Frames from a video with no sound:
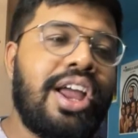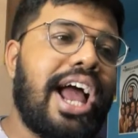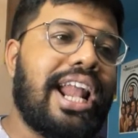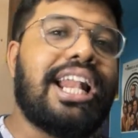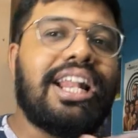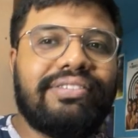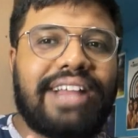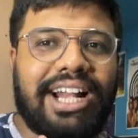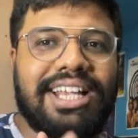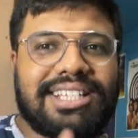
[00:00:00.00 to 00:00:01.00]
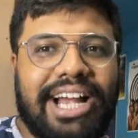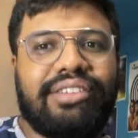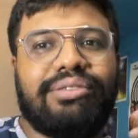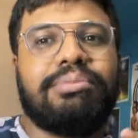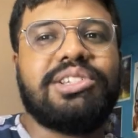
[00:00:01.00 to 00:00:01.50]
And I love that. He's kind
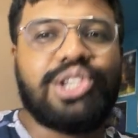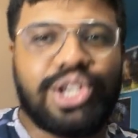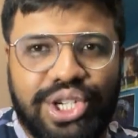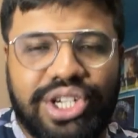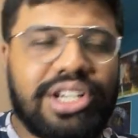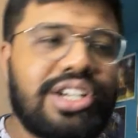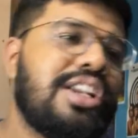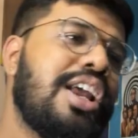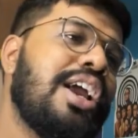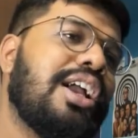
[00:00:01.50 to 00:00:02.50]
of a magician,